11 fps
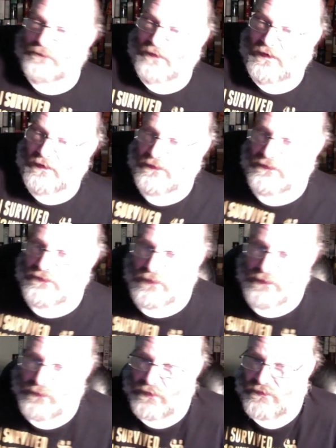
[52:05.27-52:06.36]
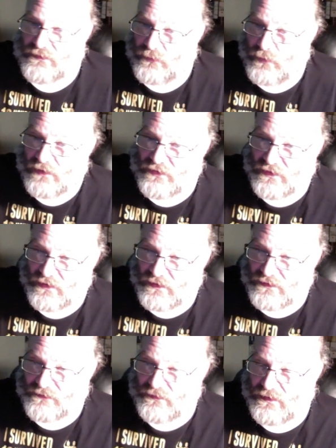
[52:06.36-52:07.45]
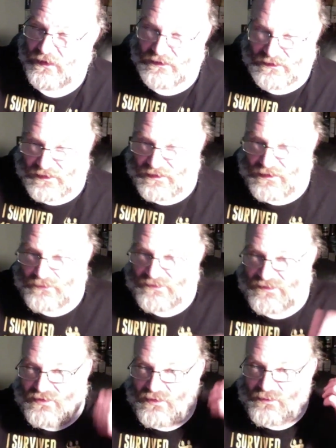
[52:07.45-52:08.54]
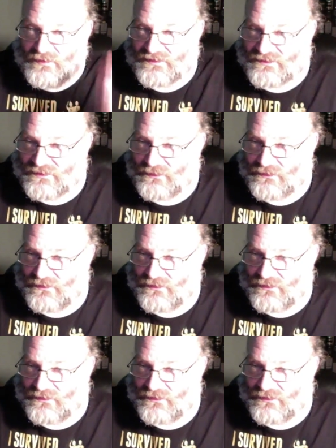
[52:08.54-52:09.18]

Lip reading: I enjoyed watching his, and he was humorous too.